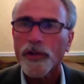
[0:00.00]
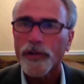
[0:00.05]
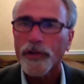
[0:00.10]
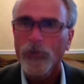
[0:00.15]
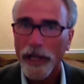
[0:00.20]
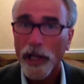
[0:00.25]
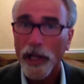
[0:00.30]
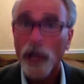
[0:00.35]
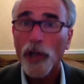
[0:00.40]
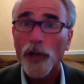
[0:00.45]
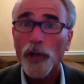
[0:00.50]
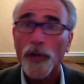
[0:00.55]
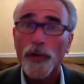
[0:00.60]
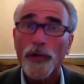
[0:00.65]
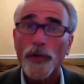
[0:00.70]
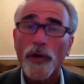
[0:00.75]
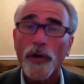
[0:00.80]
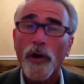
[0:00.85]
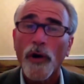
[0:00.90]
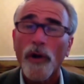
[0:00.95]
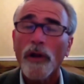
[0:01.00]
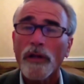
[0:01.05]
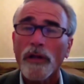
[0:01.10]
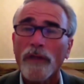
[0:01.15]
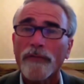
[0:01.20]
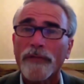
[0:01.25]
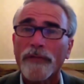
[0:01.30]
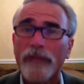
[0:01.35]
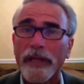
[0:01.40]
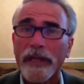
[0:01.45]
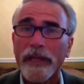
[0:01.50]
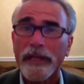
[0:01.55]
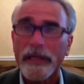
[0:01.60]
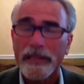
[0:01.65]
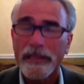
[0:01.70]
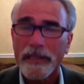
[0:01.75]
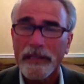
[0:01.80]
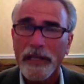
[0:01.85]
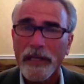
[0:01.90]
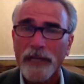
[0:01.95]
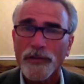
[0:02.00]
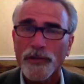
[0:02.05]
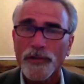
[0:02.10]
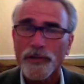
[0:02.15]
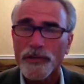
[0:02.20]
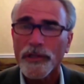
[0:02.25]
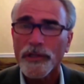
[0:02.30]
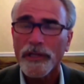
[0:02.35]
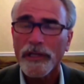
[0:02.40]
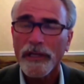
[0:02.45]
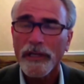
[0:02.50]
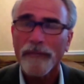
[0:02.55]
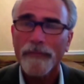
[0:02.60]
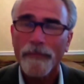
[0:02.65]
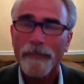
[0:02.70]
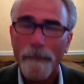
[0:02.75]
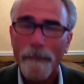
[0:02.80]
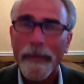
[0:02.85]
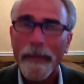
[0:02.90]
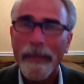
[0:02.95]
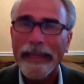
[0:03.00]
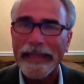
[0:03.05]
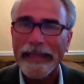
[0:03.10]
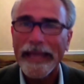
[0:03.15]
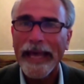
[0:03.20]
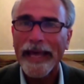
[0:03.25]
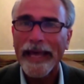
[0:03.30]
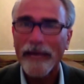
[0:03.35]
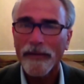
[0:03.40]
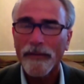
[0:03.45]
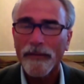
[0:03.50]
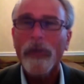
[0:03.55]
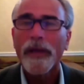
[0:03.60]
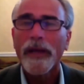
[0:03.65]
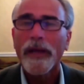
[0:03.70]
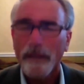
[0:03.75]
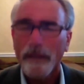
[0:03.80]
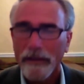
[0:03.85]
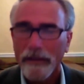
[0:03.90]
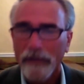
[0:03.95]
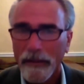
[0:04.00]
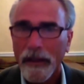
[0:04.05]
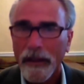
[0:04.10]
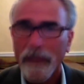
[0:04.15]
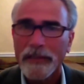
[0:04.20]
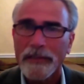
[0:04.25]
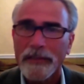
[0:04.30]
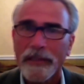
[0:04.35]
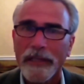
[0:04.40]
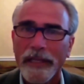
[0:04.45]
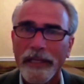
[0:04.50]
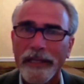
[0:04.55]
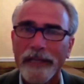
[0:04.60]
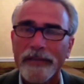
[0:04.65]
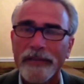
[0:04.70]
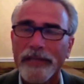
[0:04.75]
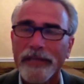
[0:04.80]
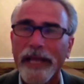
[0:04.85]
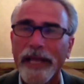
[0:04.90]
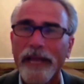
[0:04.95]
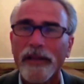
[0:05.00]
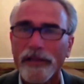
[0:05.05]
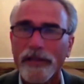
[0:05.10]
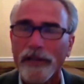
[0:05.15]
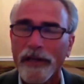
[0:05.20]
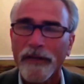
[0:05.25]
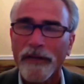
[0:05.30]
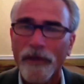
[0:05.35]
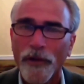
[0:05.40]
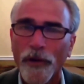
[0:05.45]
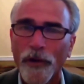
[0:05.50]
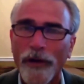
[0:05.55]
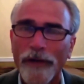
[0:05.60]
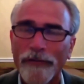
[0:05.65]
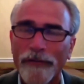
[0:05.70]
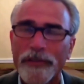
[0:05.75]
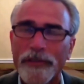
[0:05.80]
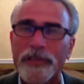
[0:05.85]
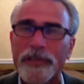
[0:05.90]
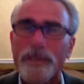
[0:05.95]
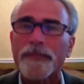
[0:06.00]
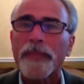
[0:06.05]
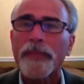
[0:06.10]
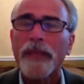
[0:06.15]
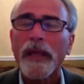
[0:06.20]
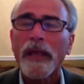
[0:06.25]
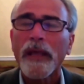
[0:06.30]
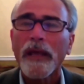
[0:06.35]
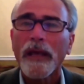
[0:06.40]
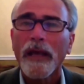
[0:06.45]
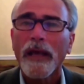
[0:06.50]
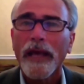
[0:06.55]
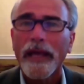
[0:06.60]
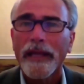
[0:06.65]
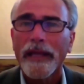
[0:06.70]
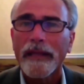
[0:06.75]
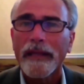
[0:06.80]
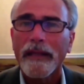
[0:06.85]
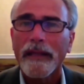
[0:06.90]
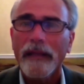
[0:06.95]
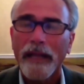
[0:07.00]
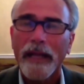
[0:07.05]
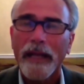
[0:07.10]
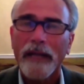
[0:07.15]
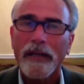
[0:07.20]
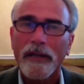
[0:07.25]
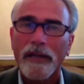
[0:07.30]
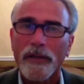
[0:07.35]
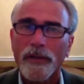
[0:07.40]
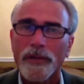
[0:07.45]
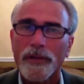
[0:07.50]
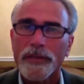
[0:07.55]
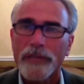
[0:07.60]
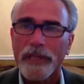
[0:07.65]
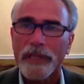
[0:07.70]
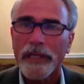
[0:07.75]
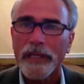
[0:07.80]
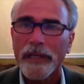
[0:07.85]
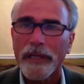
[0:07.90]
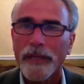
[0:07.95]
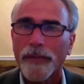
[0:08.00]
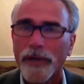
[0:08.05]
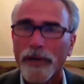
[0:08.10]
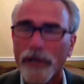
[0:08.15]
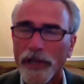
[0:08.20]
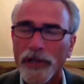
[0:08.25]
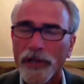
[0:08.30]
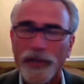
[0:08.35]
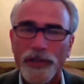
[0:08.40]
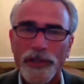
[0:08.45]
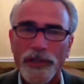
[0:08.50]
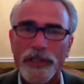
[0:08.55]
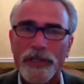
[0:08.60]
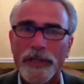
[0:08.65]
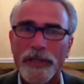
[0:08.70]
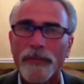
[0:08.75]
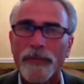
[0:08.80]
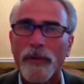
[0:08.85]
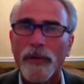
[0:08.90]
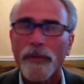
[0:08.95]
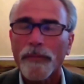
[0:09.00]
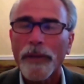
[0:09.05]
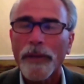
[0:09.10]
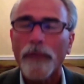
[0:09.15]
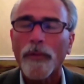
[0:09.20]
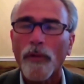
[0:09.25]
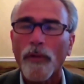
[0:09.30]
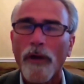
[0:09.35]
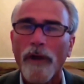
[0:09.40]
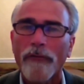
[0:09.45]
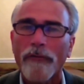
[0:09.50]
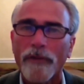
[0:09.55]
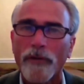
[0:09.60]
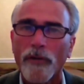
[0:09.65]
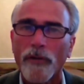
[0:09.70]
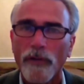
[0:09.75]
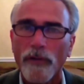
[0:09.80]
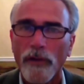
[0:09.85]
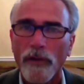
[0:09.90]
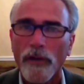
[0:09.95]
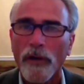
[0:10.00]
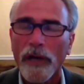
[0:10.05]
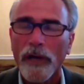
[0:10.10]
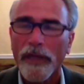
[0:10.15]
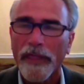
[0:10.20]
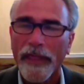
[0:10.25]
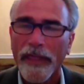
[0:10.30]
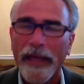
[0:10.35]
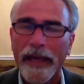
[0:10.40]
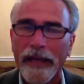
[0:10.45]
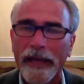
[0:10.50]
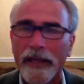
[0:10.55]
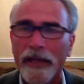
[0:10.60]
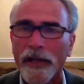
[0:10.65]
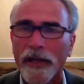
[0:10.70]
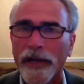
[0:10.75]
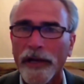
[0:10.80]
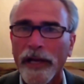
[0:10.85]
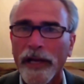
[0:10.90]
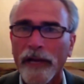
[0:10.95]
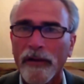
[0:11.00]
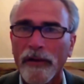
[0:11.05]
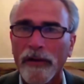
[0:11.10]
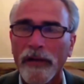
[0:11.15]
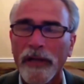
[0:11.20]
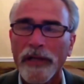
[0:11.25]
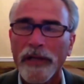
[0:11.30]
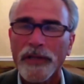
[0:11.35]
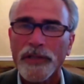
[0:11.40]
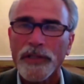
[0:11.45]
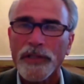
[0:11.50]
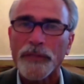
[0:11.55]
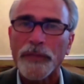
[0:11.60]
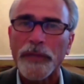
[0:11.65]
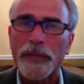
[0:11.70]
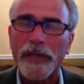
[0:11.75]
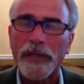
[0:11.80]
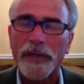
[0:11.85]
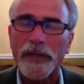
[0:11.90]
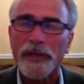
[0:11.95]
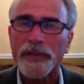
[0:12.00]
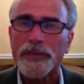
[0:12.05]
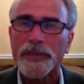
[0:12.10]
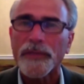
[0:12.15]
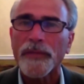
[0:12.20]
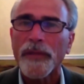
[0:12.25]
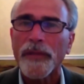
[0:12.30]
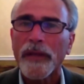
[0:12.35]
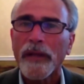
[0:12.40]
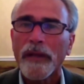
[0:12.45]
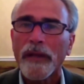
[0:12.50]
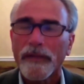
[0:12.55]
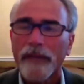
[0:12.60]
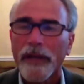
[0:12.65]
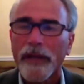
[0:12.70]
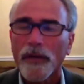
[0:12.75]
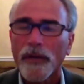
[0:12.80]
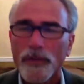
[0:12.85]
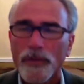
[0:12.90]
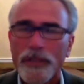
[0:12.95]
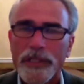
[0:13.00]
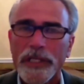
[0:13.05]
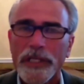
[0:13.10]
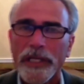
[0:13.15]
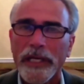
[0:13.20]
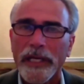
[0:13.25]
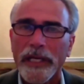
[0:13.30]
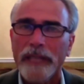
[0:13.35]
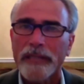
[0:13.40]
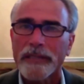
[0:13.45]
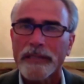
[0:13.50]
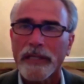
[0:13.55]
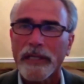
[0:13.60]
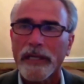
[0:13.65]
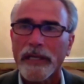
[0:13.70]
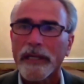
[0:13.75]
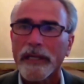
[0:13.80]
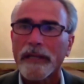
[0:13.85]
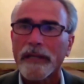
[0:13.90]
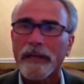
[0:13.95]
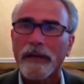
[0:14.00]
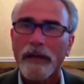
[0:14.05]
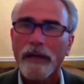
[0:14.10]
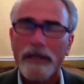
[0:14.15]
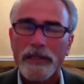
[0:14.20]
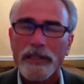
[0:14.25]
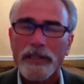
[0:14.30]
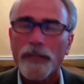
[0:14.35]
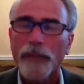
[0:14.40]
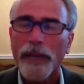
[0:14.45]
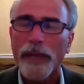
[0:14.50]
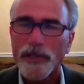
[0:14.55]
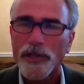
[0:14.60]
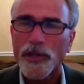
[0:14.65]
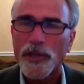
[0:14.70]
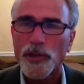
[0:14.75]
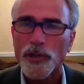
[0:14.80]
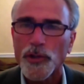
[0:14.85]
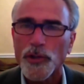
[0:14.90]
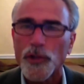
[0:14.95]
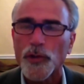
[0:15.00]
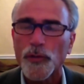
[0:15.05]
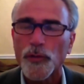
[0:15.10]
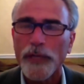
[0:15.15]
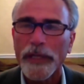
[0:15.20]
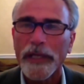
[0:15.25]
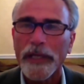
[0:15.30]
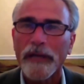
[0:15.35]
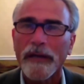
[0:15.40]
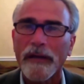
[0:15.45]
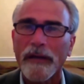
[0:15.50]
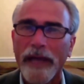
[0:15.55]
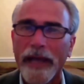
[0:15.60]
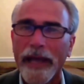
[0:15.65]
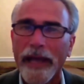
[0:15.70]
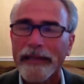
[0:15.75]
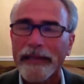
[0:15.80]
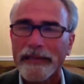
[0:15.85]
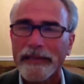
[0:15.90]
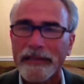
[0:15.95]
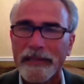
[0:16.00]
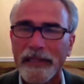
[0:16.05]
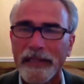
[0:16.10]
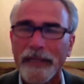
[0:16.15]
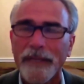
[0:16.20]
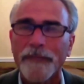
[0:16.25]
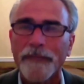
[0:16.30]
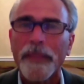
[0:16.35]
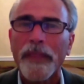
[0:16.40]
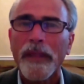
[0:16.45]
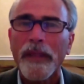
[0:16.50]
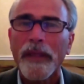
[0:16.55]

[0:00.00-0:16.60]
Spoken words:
include all of the essentials that make that, thus the skeleton of the office. And that includes the partitions, and people often overlook that in their calculations because they don't see it as a space-consuming entity.